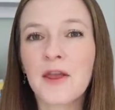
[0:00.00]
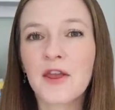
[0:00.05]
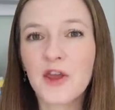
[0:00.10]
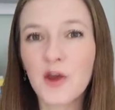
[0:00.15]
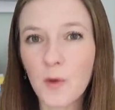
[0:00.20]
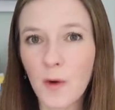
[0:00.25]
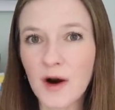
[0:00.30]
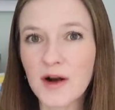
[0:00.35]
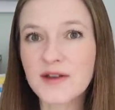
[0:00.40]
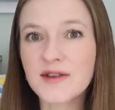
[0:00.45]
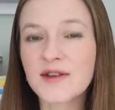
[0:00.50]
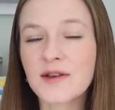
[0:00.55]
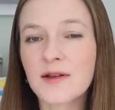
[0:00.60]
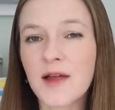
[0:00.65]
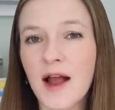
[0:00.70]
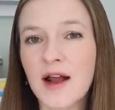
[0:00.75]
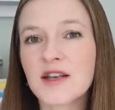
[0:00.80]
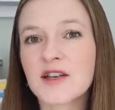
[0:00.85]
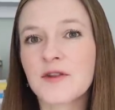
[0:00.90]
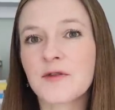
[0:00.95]
You are
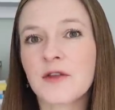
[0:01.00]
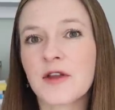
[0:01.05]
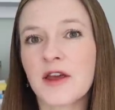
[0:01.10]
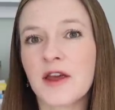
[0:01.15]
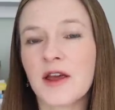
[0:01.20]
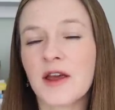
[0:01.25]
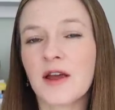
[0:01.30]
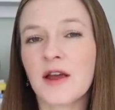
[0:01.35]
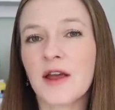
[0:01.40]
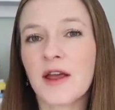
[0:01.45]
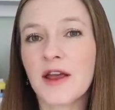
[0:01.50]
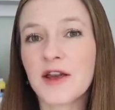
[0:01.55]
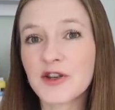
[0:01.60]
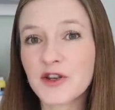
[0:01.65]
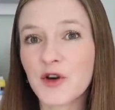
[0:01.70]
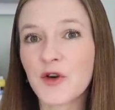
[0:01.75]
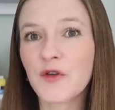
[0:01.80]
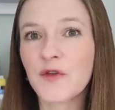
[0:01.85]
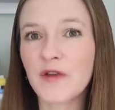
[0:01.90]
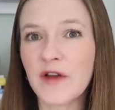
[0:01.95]
selectively
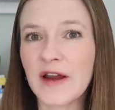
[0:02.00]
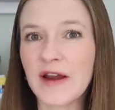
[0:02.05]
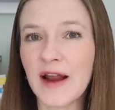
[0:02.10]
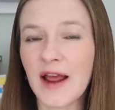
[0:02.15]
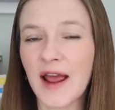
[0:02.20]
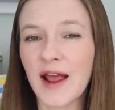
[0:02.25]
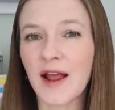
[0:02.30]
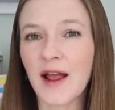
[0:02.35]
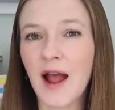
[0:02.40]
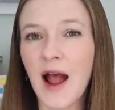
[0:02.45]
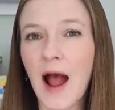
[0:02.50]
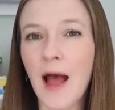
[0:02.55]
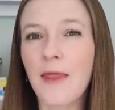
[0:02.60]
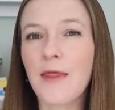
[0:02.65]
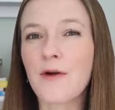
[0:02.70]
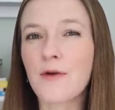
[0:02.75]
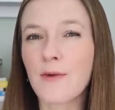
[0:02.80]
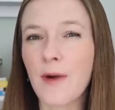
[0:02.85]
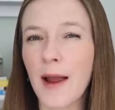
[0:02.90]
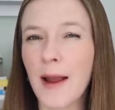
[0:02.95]
intervening at
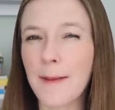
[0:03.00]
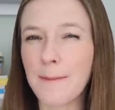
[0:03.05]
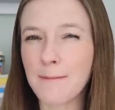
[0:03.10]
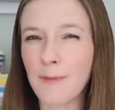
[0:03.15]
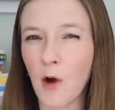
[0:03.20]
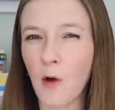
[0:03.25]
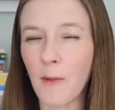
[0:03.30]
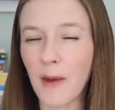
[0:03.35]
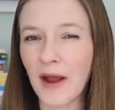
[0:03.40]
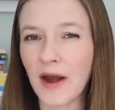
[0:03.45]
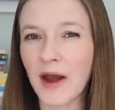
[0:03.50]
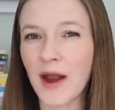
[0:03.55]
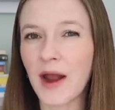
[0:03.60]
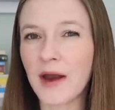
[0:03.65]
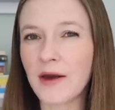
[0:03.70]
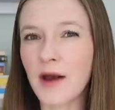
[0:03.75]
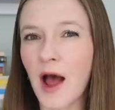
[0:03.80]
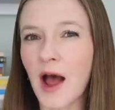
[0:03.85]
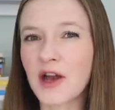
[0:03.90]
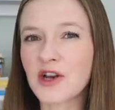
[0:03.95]
the right moment
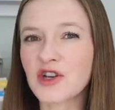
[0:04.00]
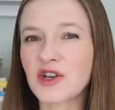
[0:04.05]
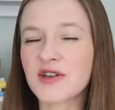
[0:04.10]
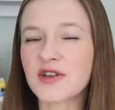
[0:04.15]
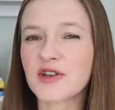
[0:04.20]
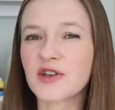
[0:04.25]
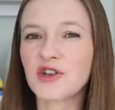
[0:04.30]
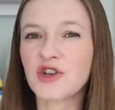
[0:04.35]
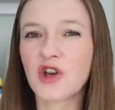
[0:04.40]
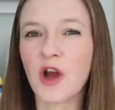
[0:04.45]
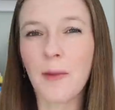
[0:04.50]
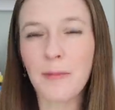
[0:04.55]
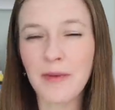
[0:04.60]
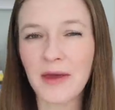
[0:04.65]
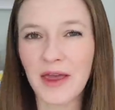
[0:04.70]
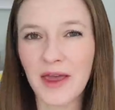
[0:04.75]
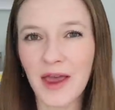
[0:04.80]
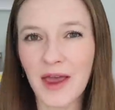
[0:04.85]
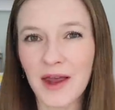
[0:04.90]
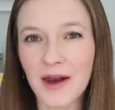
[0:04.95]
and not just
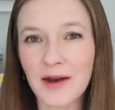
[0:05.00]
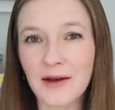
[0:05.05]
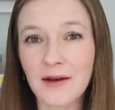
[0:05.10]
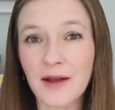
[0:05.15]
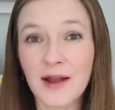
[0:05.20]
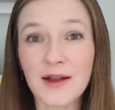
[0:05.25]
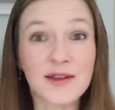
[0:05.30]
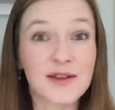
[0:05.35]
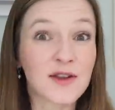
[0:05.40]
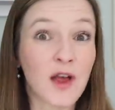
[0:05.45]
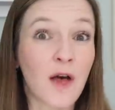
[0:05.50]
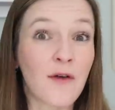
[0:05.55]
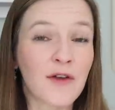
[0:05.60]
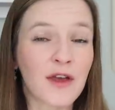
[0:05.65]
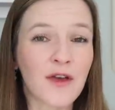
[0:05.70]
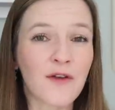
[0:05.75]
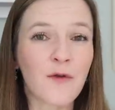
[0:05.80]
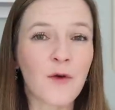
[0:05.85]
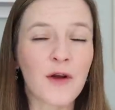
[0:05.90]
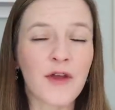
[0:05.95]
jumping in and solving
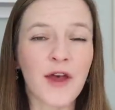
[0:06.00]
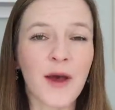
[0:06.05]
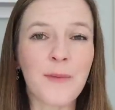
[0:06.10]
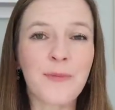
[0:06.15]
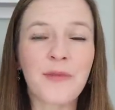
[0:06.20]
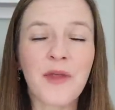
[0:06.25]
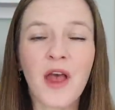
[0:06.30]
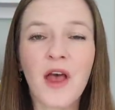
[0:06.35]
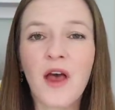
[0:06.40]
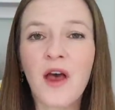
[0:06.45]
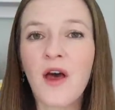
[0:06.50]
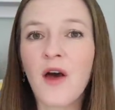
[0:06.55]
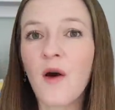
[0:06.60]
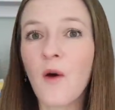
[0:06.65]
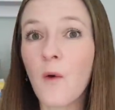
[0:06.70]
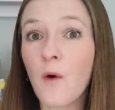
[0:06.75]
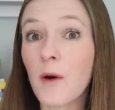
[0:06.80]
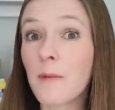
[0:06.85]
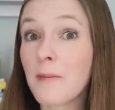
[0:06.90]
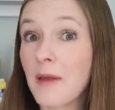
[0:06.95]
it for them
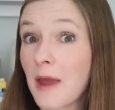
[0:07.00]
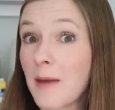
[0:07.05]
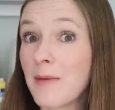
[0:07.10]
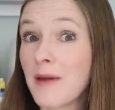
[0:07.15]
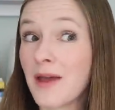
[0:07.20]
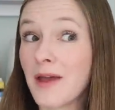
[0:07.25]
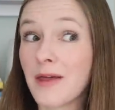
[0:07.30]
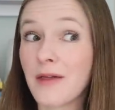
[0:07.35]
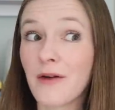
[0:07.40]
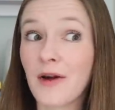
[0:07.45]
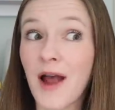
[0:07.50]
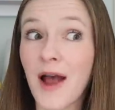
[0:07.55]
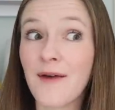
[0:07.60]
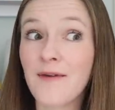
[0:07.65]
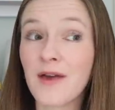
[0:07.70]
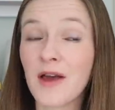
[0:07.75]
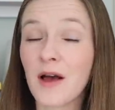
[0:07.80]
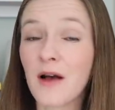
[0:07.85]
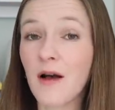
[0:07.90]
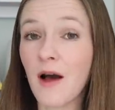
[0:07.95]
or maybe they're having a